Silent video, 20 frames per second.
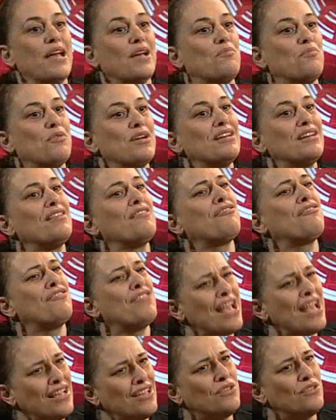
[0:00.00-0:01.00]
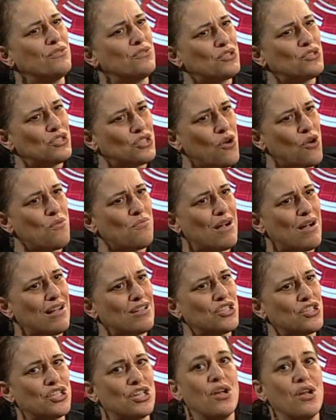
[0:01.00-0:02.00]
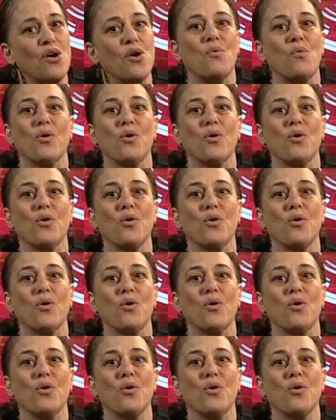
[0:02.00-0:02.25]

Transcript: Peg Britton, thank you so much.